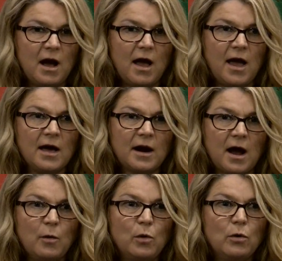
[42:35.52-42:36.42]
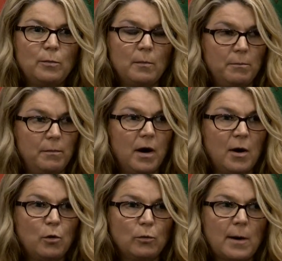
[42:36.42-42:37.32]
and I
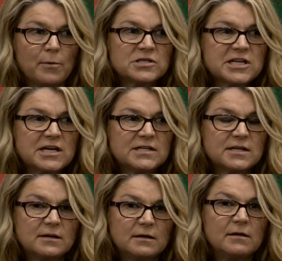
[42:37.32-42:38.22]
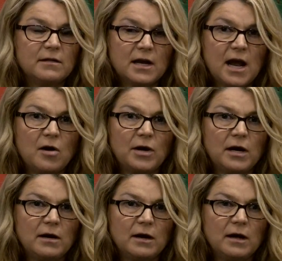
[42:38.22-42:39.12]
will represent the
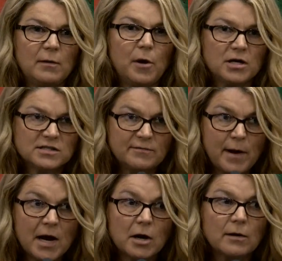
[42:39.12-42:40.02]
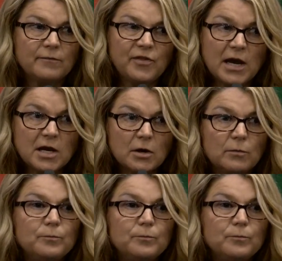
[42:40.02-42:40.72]
county in a positive manner. Thank you.